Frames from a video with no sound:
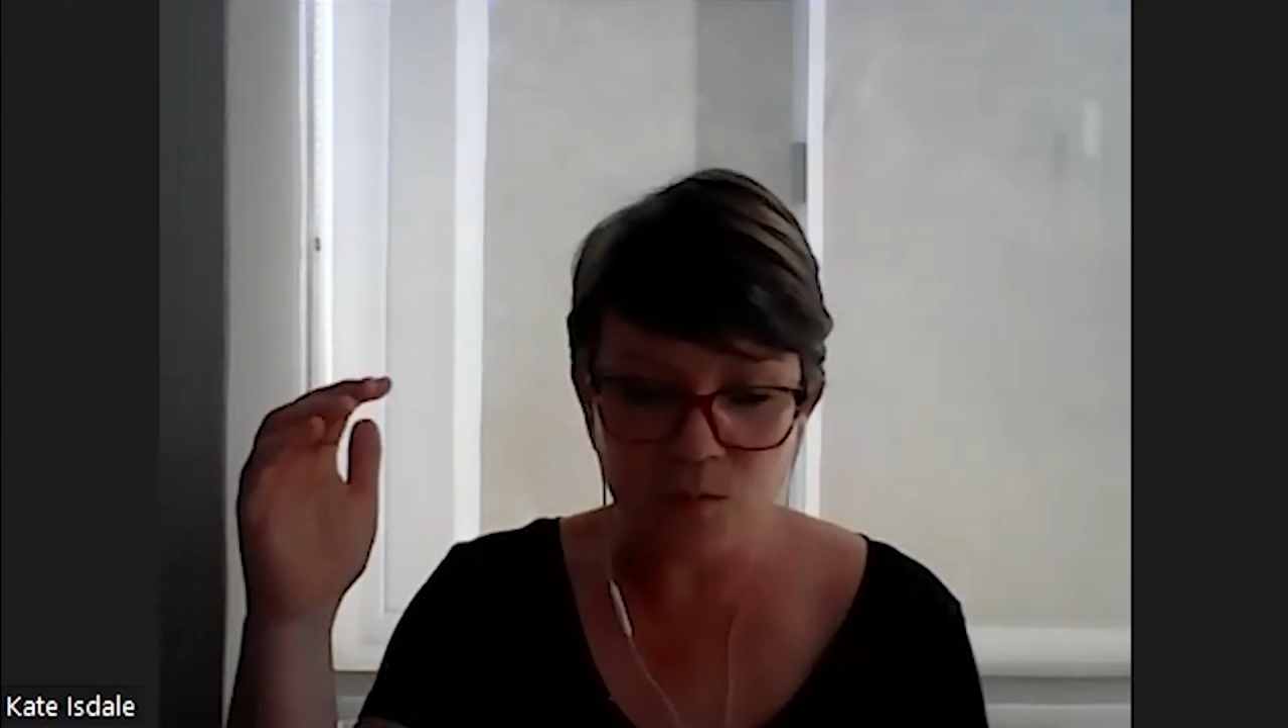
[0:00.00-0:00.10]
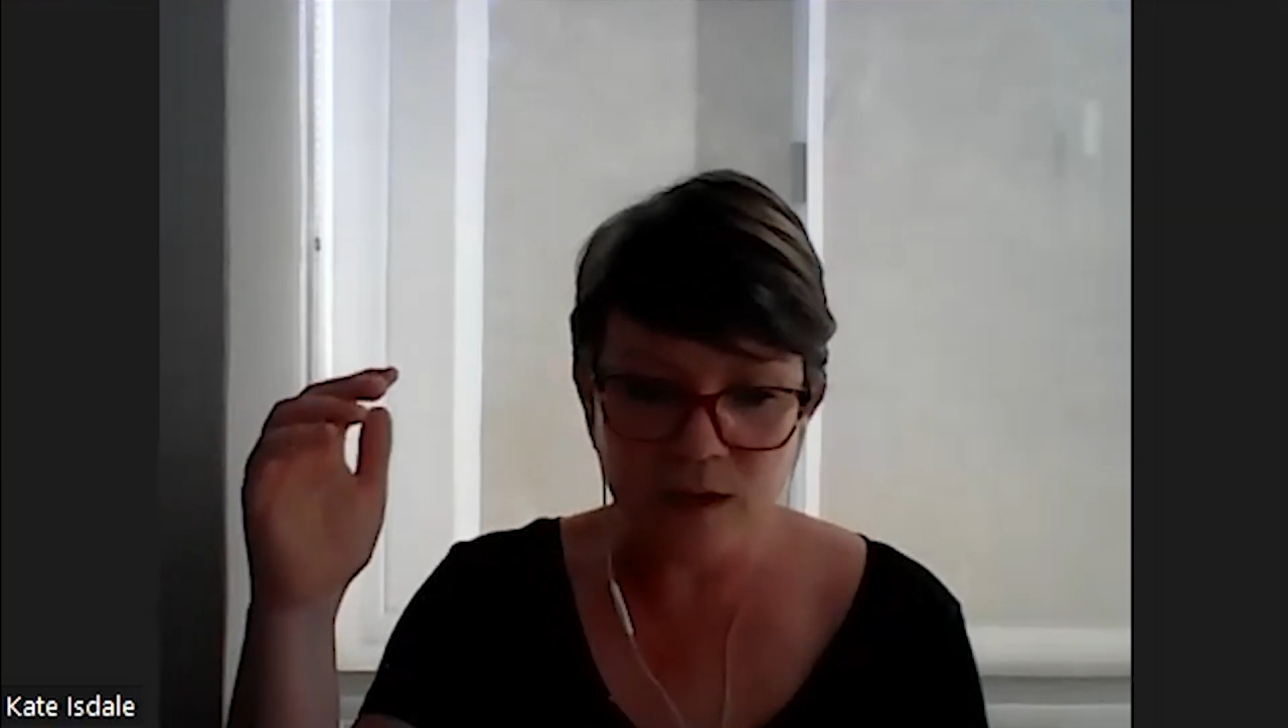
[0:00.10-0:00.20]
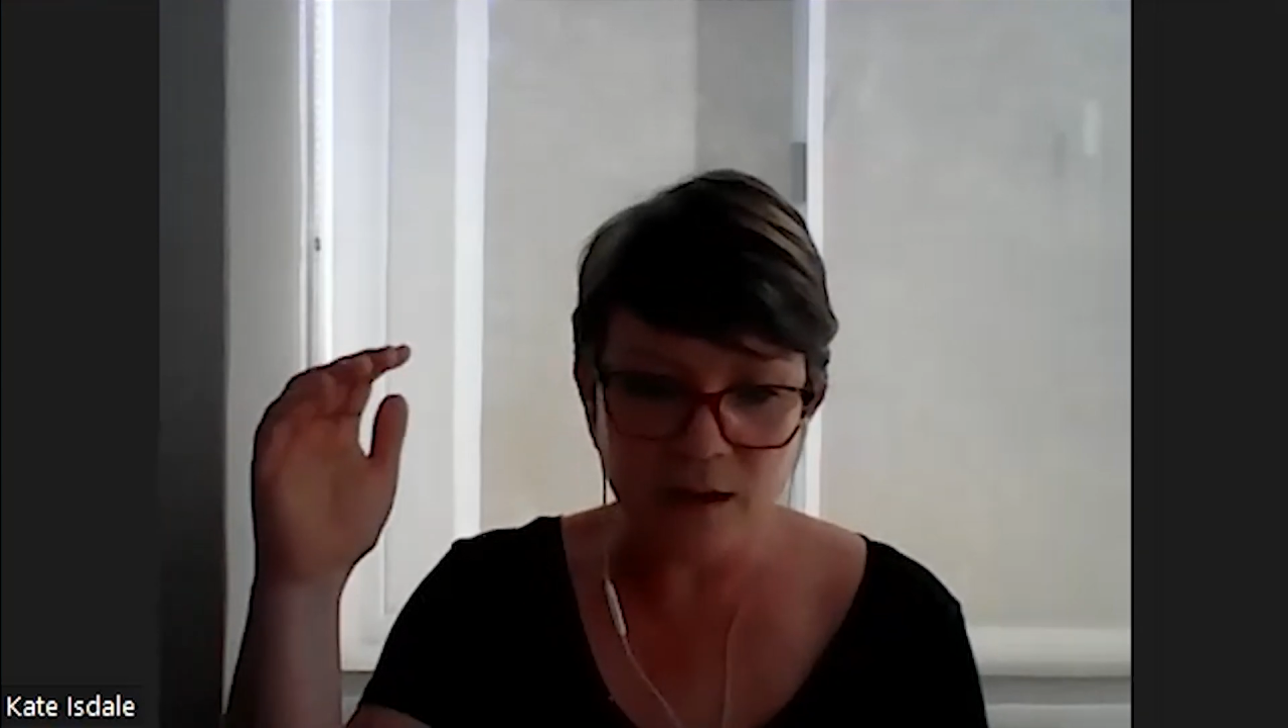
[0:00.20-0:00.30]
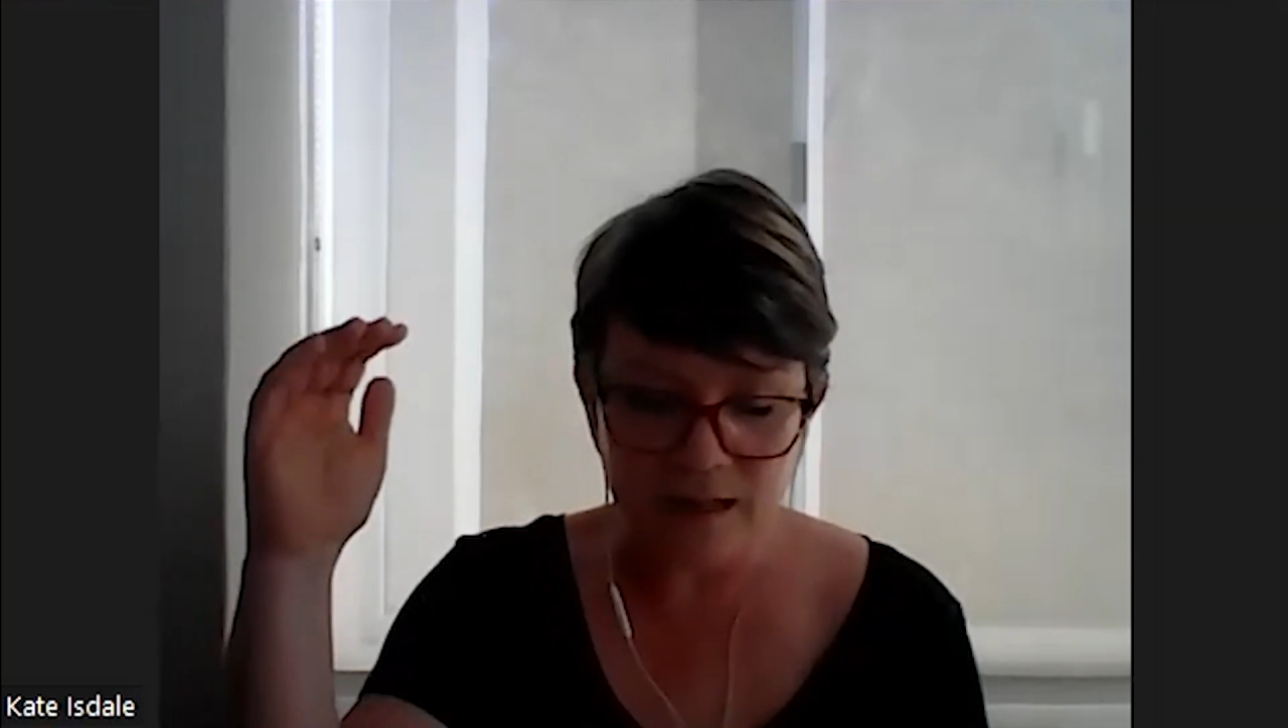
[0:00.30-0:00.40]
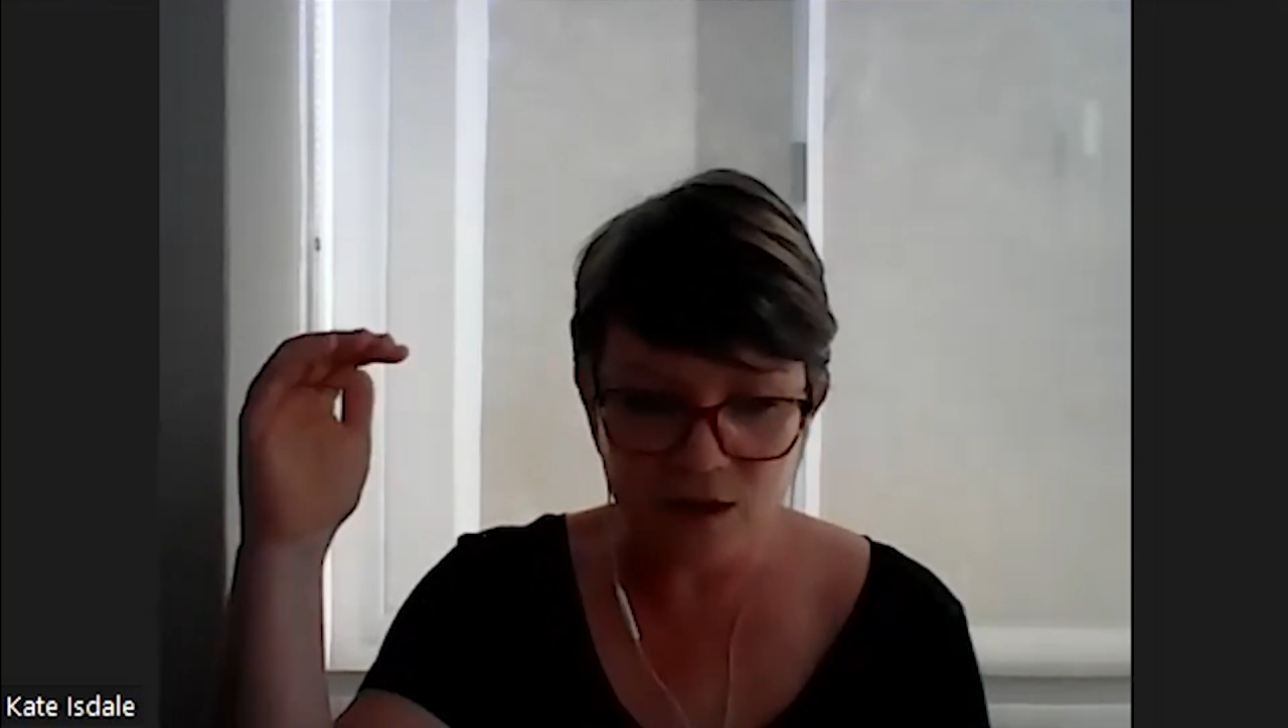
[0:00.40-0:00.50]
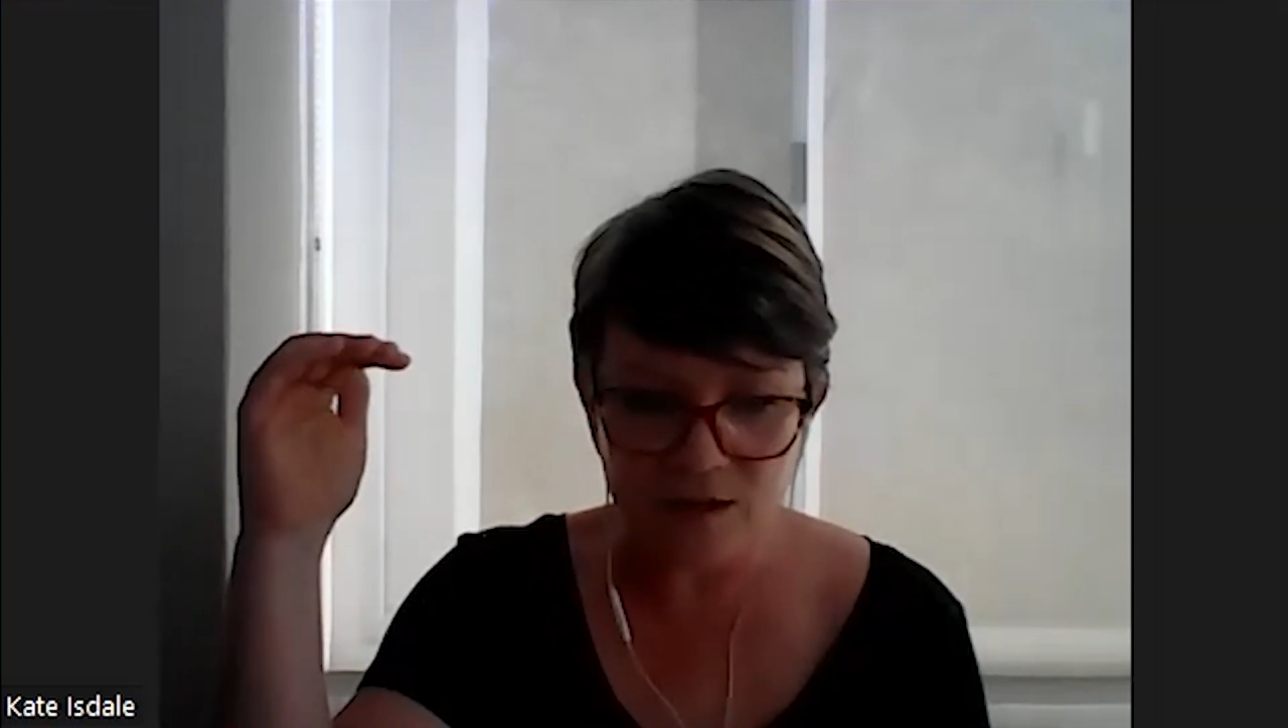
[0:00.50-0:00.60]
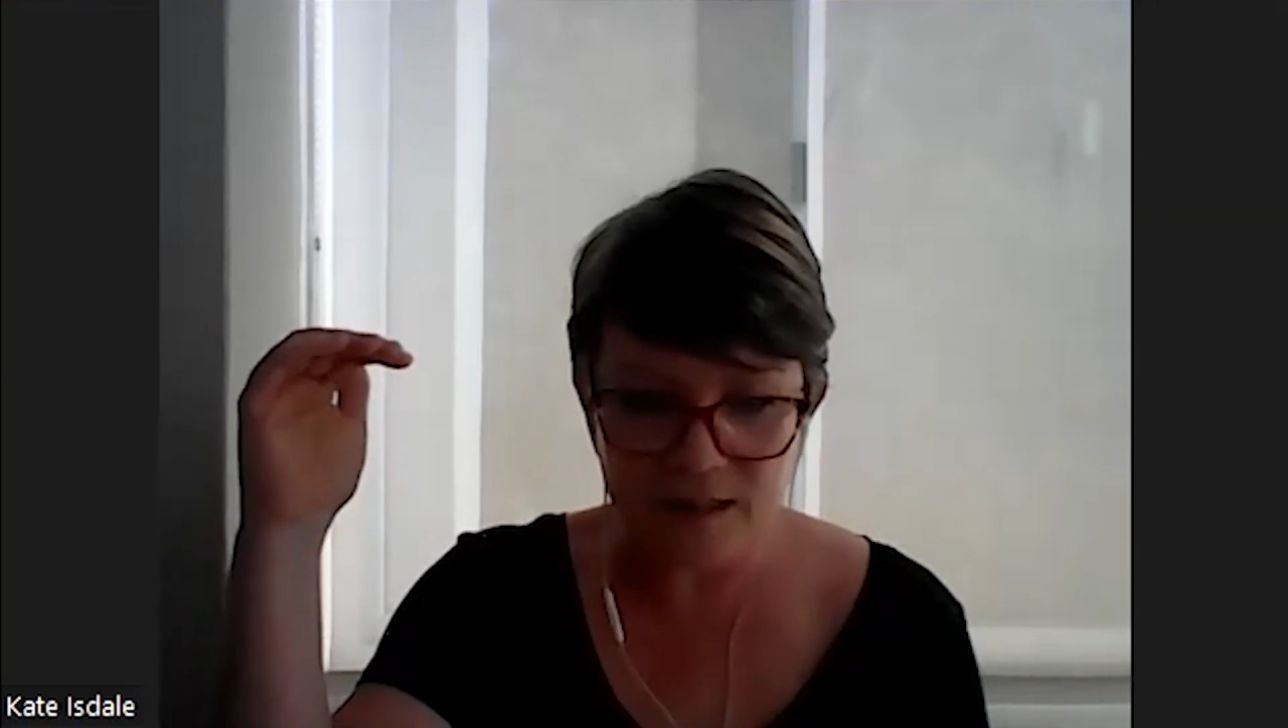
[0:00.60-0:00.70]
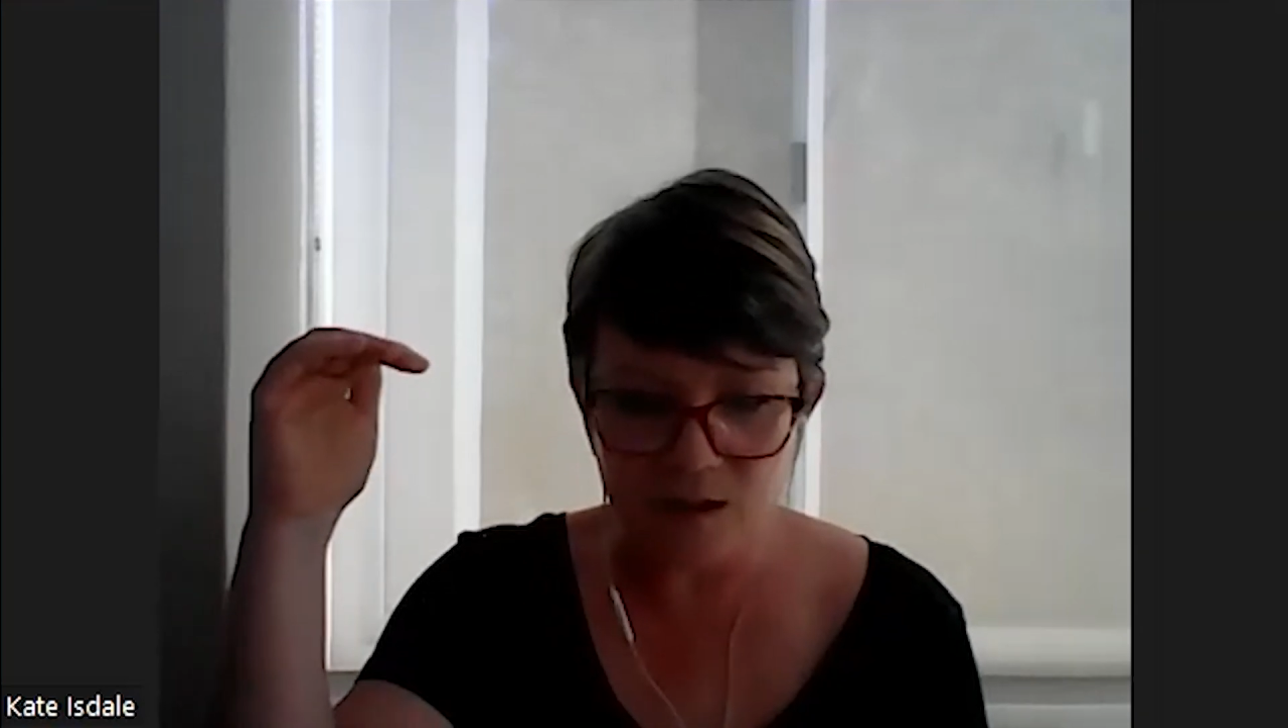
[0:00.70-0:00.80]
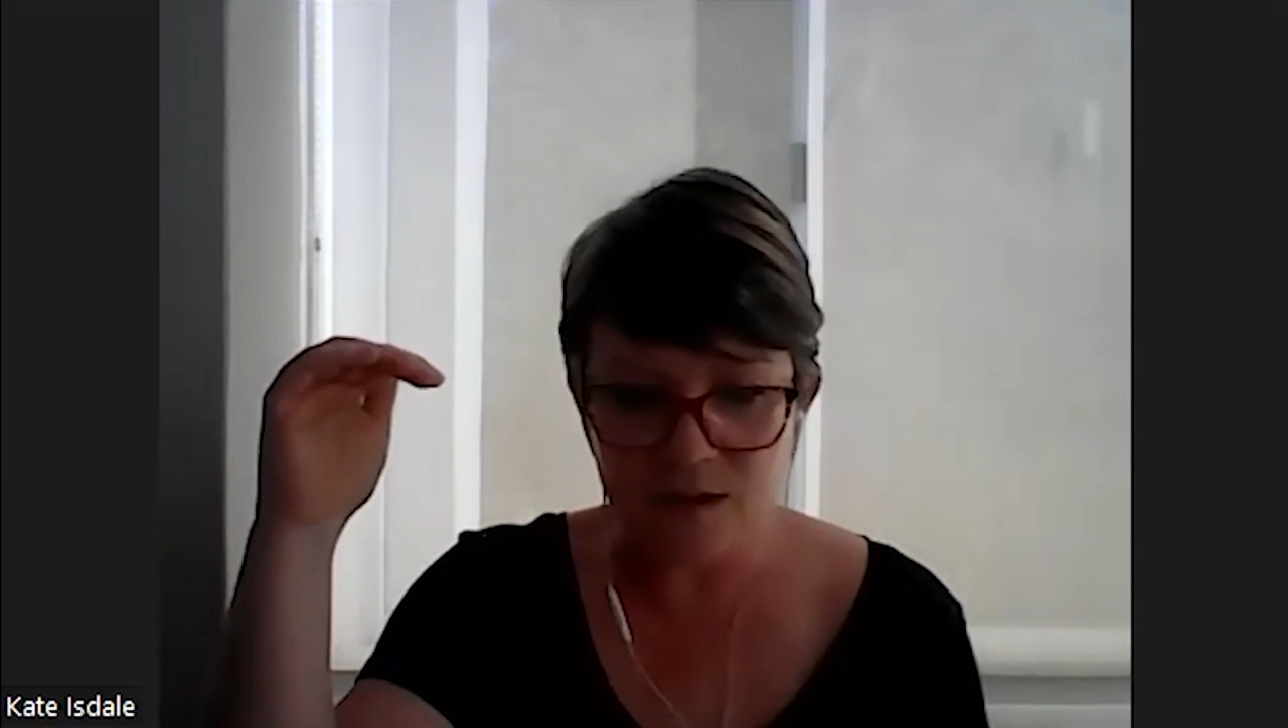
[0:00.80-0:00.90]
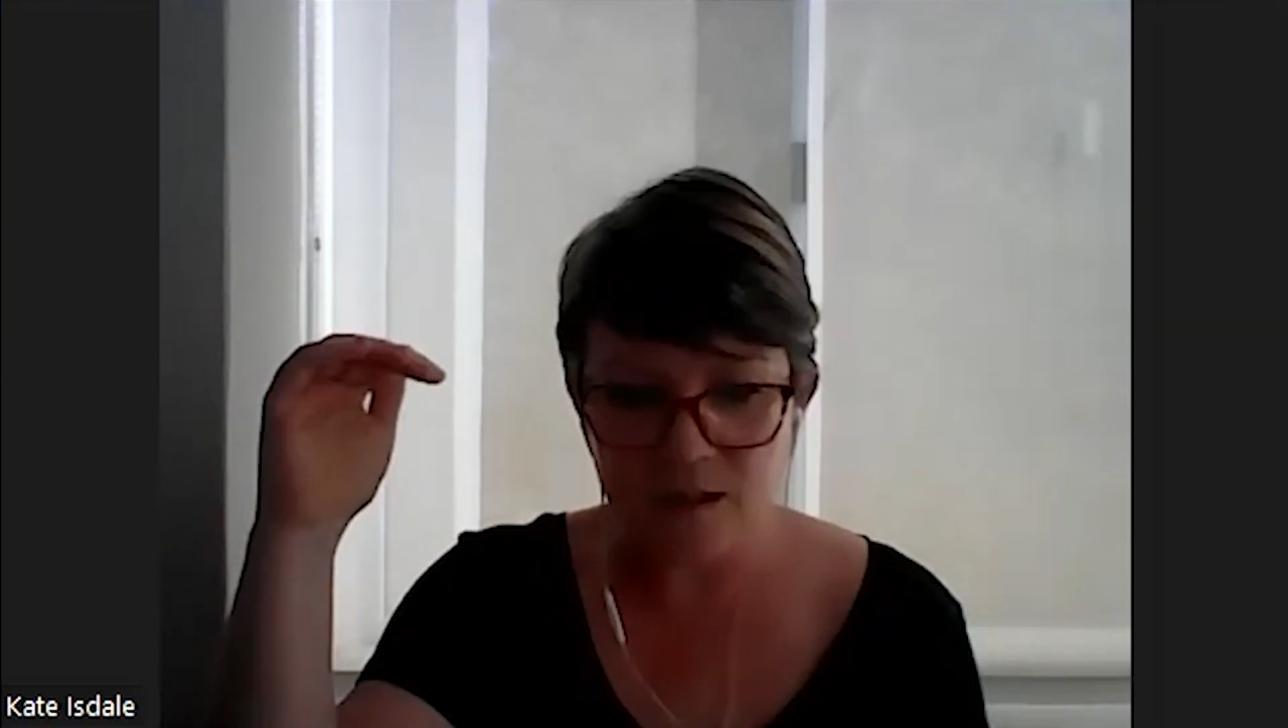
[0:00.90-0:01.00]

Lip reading: as you said,